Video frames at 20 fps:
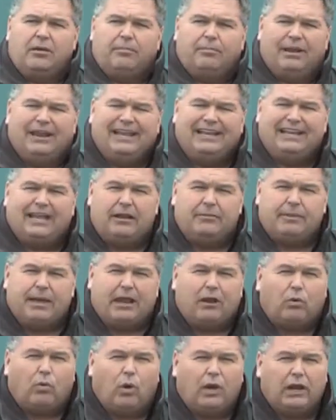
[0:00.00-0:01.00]
But it doesn't
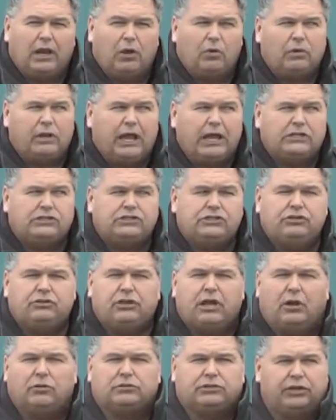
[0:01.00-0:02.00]
matter what location you
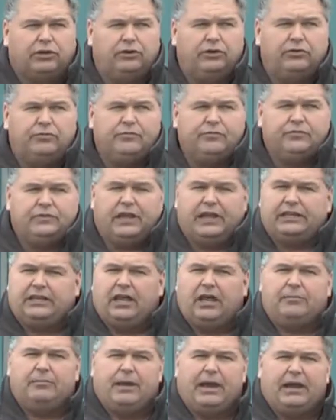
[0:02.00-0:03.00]
go to, it
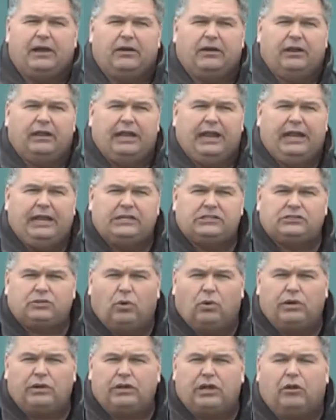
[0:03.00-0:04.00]
doesn't matter any
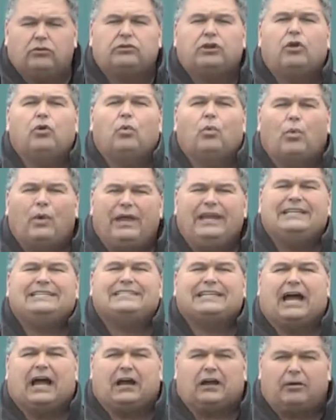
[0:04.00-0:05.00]
store you go to, we
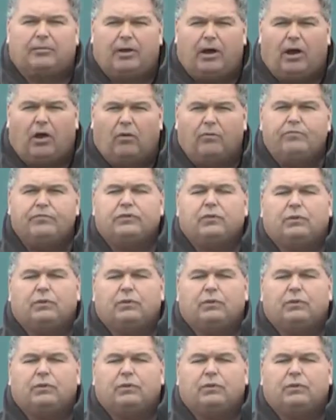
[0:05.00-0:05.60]
stock them all.